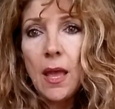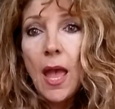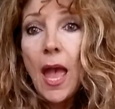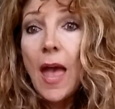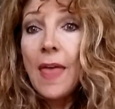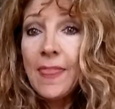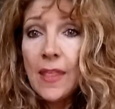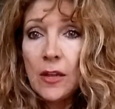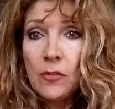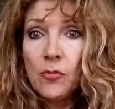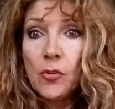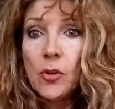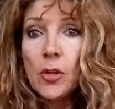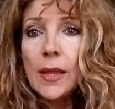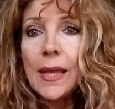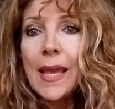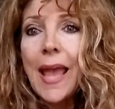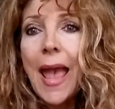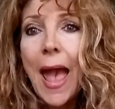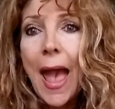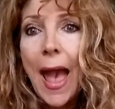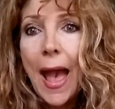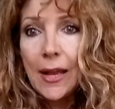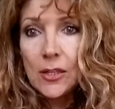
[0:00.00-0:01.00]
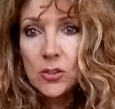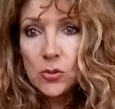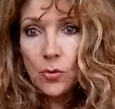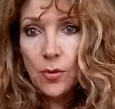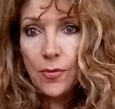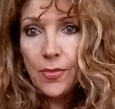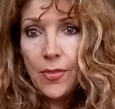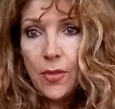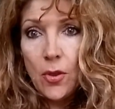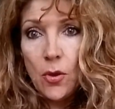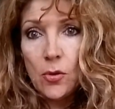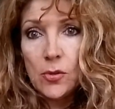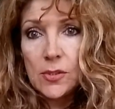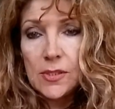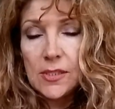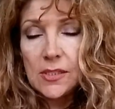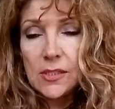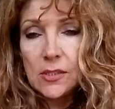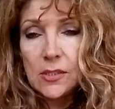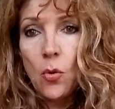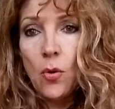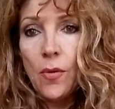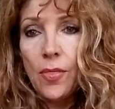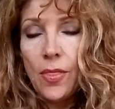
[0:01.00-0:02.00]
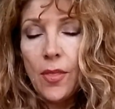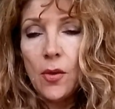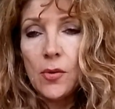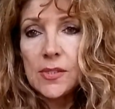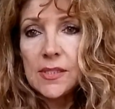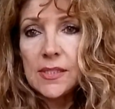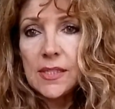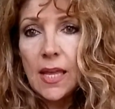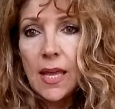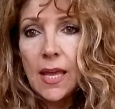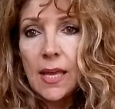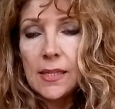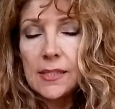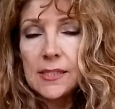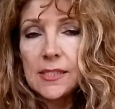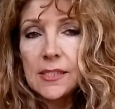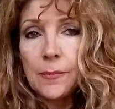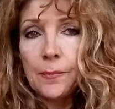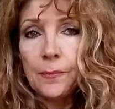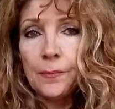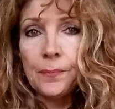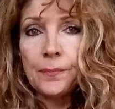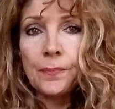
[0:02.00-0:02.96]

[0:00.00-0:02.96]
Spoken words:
and then really act on those things.